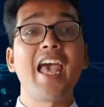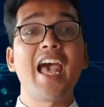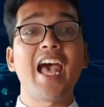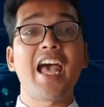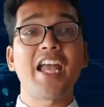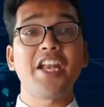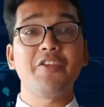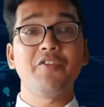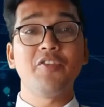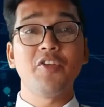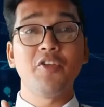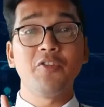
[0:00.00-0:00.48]

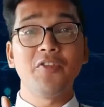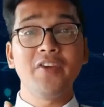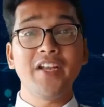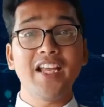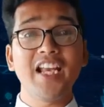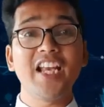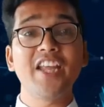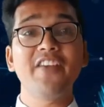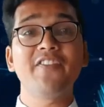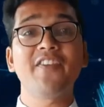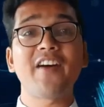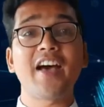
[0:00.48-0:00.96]
and if you
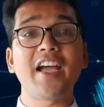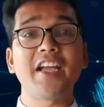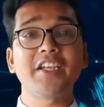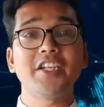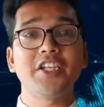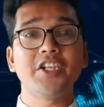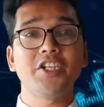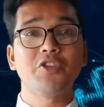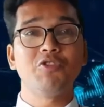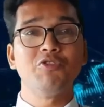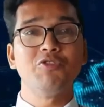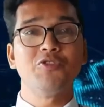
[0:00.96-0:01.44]
really find
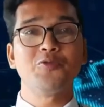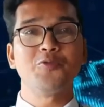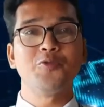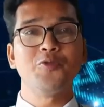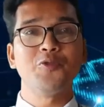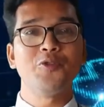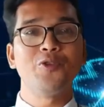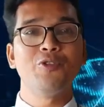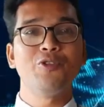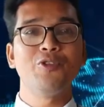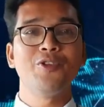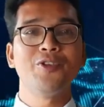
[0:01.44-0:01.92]
it
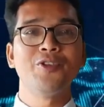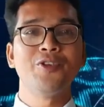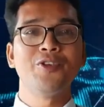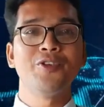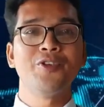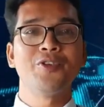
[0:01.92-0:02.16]
useful,